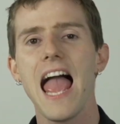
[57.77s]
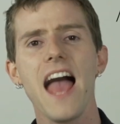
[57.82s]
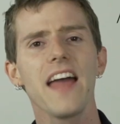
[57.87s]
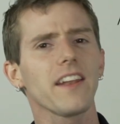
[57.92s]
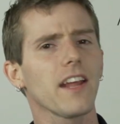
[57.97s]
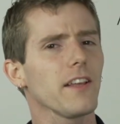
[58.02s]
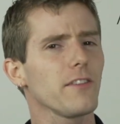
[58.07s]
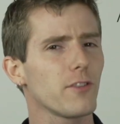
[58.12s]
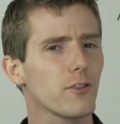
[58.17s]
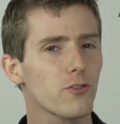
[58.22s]

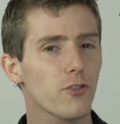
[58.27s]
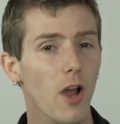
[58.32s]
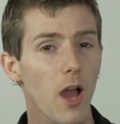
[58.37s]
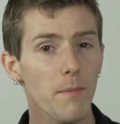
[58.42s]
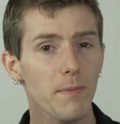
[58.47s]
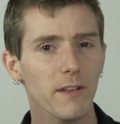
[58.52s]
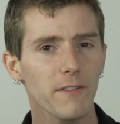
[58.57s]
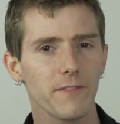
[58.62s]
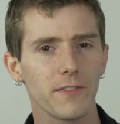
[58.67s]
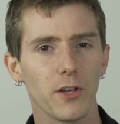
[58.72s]

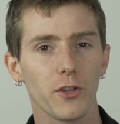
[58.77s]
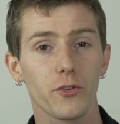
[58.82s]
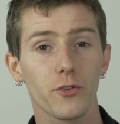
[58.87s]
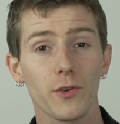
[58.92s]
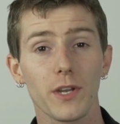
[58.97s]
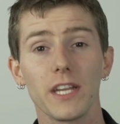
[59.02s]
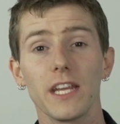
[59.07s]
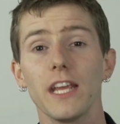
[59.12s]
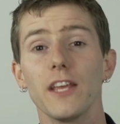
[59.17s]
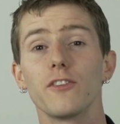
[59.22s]
Anisotropic
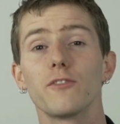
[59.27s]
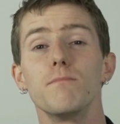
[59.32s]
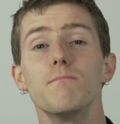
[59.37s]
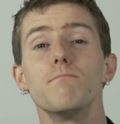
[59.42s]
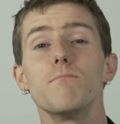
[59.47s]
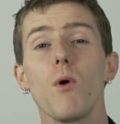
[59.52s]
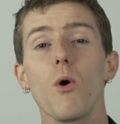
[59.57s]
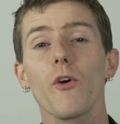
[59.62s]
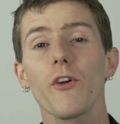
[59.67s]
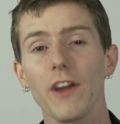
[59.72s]
filtering is
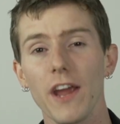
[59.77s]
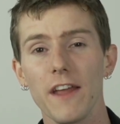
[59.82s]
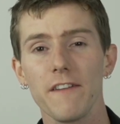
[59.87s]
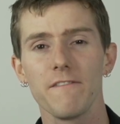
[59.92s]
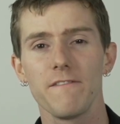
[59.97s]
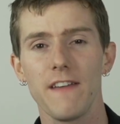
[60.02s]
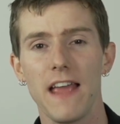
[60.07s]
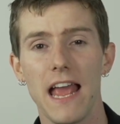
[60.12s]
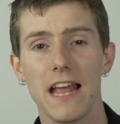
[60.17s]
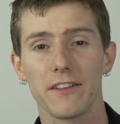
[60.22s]
more
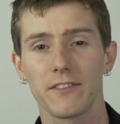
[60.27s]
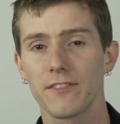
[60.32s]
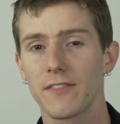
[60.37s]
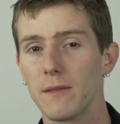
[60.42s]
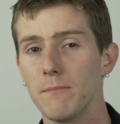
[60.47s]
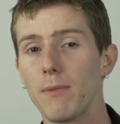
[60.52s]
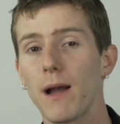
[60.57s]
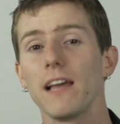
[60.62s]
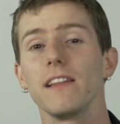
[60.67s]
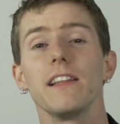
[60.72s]
advanced
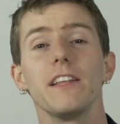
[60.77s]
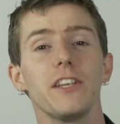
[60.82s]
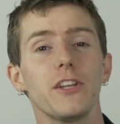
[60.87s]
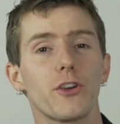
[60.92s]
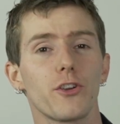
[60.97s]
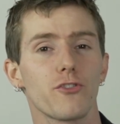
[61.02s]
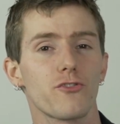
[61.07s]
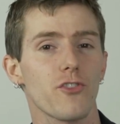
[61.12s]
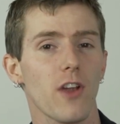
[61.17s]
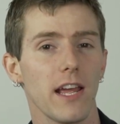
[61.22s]
than
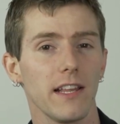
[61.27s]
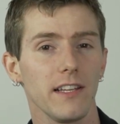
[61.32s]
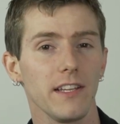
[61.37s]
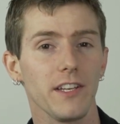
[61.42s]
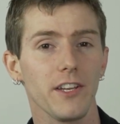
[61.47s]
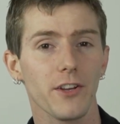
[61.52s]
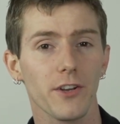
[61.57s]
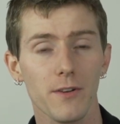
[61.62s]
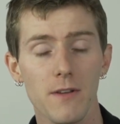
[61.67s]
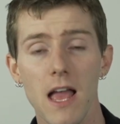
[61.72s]
bilinear and
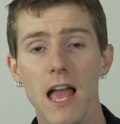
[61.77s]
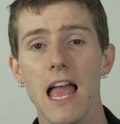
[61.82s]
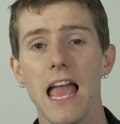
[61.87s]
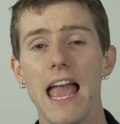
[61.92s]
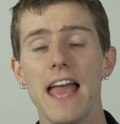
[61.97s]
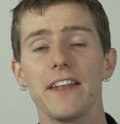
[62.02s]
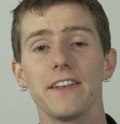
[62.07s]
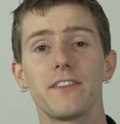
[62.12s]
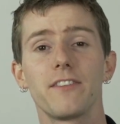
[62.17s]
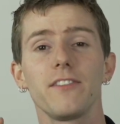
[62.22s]
trilinear
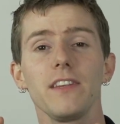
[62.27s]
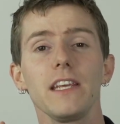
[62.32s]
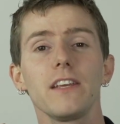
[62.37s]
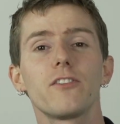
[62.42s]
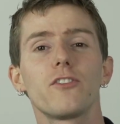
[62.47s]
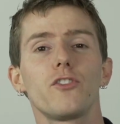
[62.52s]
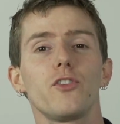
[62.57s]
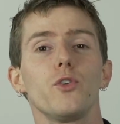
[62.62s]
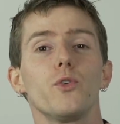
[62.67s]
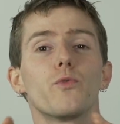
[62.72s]
and
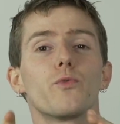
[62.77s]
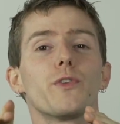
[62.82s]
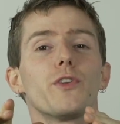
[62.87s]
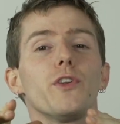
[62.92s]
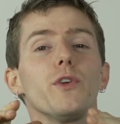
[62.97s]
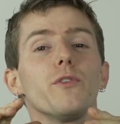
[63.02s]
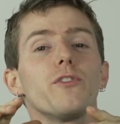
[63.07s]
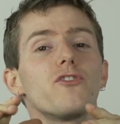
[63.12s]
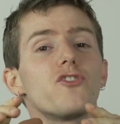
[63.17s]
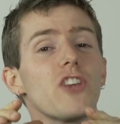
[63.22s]
seeks to
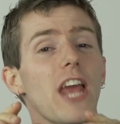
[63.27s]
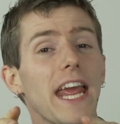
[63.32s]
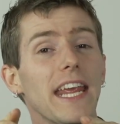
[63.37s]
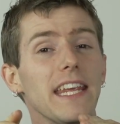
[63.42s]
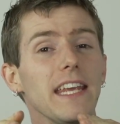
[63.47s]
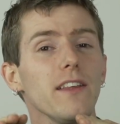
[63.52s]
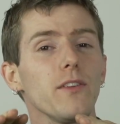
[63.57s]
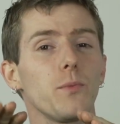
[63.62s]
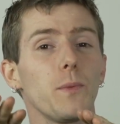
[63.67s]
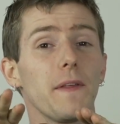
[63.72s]
reduce
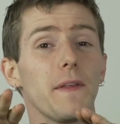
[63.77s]
jaggies